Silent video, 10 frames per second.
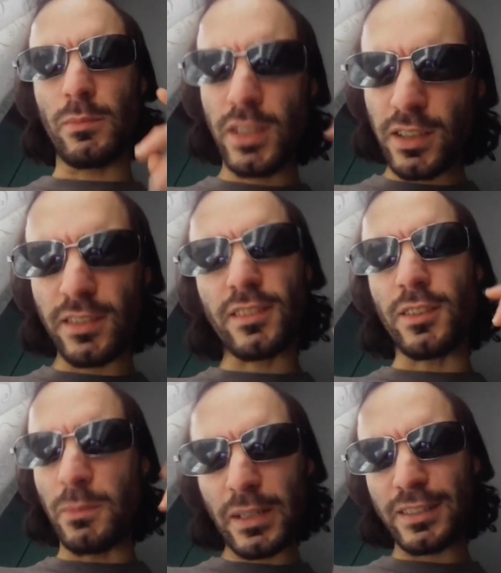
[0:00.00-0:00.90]

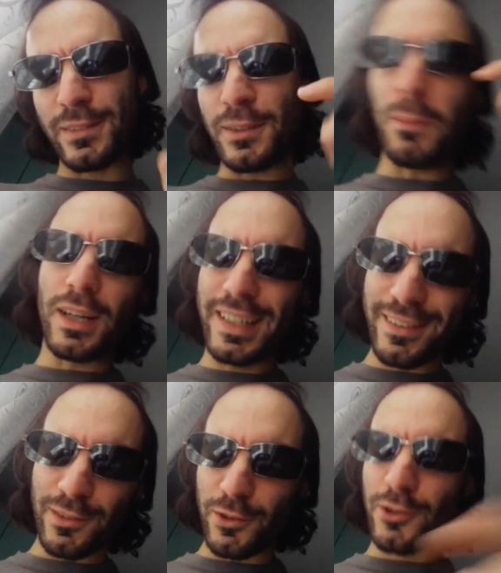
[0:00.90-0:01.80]
mister, master,
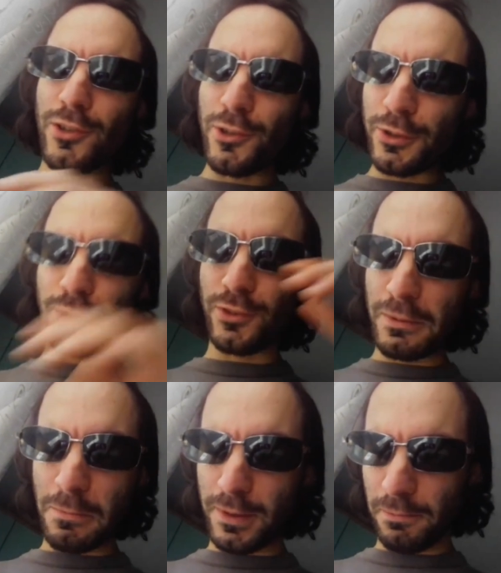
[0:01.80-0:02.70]
maestro, or
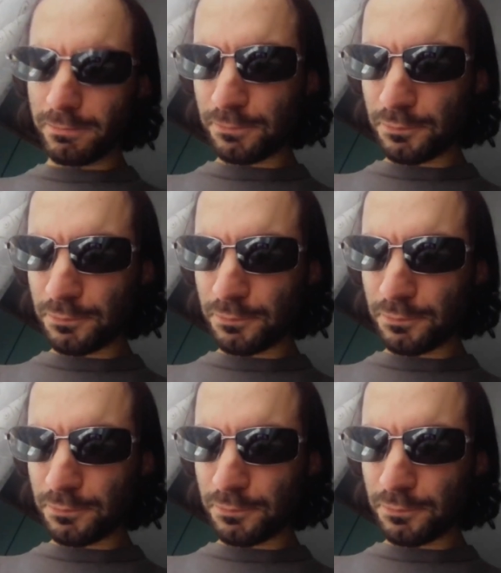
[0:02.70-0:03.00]
simply.